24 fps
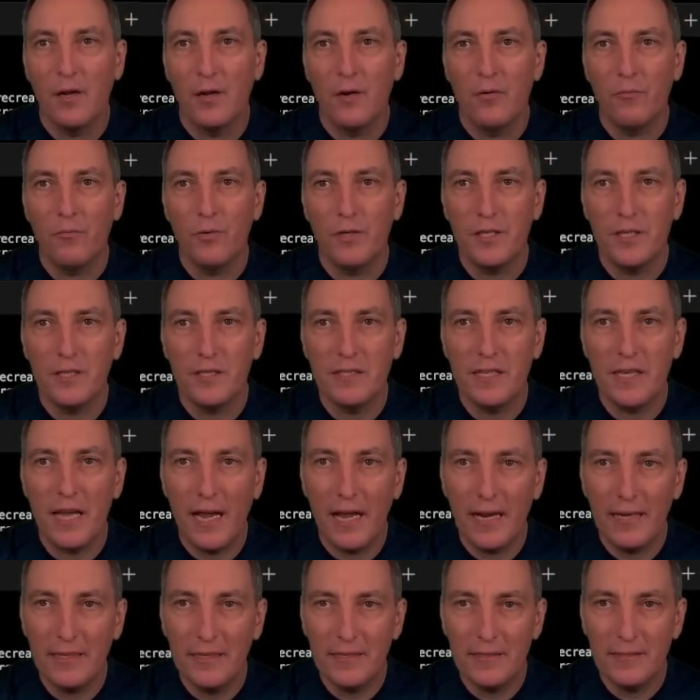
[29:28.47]
which is the
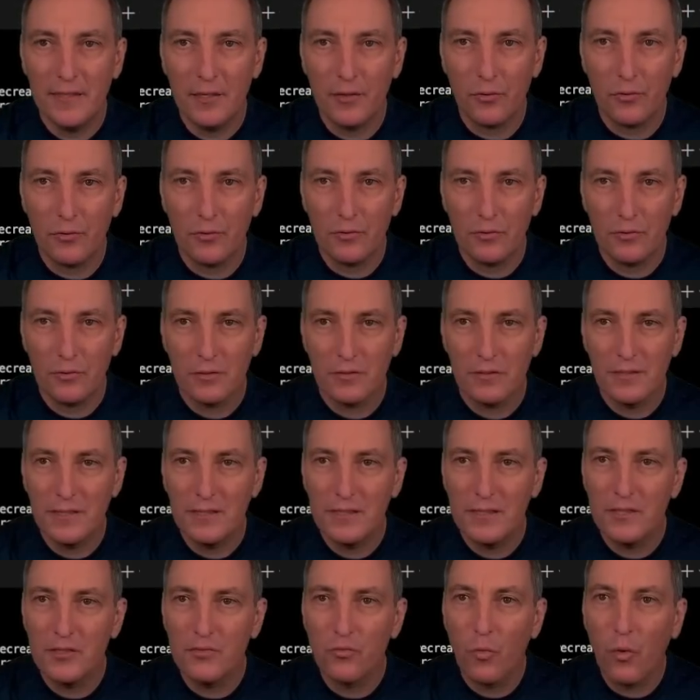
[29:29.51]
ID 0. So this
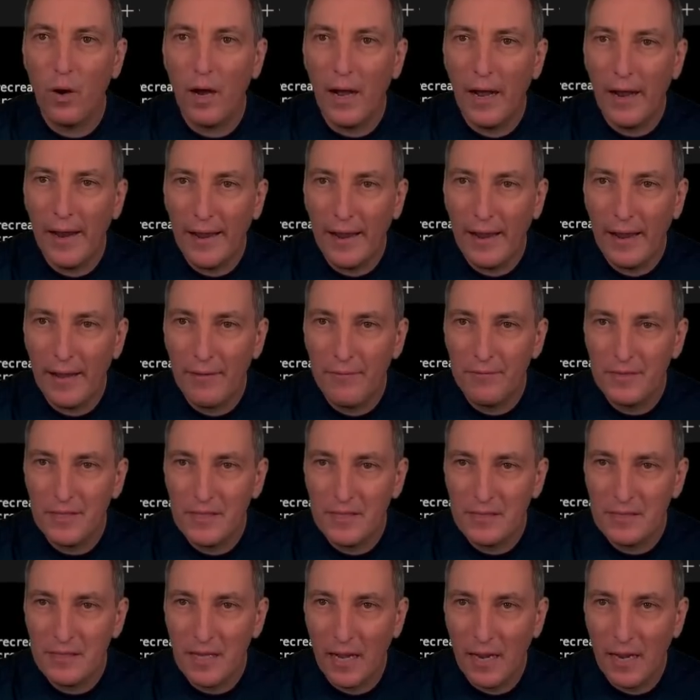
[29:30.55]
is why I have this